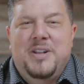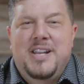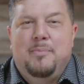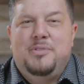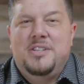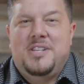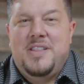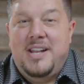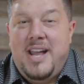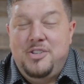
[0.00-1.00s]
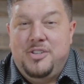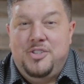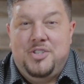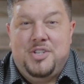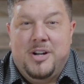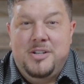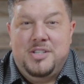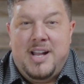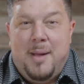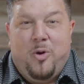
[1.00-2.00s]
Redemption to the Nations
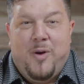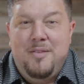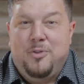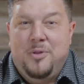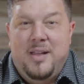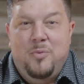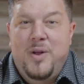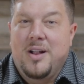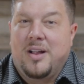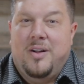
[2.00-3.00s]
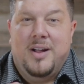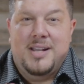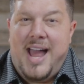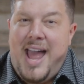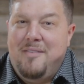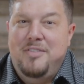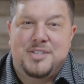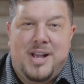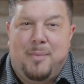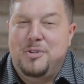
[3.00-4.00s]
Church, and I'm grateful that we are going to have
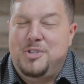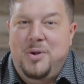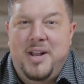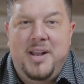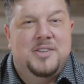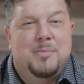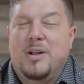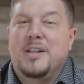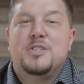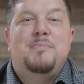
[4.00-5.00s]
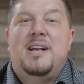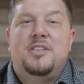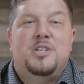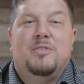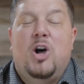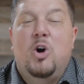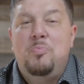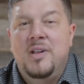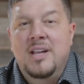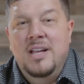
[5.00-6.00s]
this opportunity to bring this message of
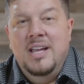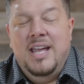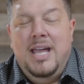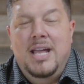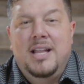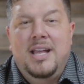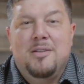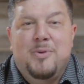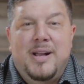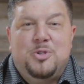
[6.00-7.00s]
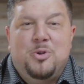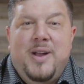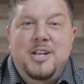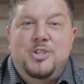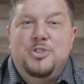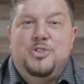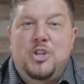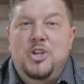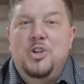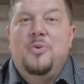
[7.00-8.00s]
hope, healing, and restoration to
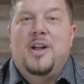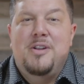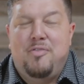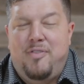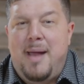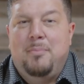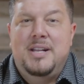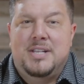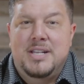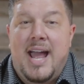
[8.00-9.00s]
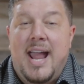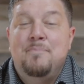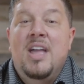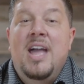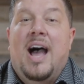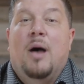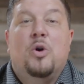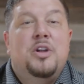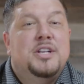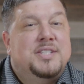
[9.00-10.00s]
you and your family today. I
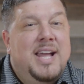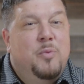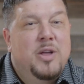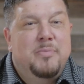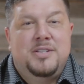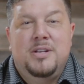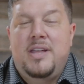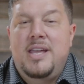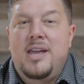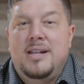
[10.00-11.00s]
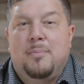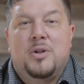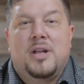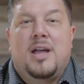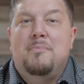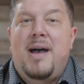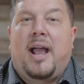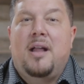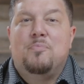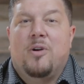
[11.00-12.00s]
want you to stay with me till the end. I'm going to come
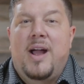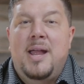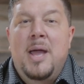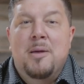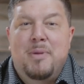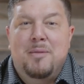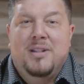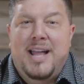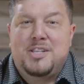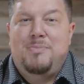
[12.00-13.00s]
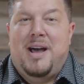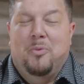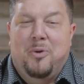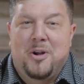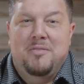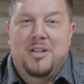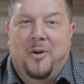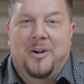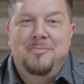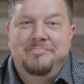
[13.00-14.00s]
back and pray. Be blessed by the word of the
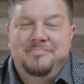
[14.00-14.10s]
Lord.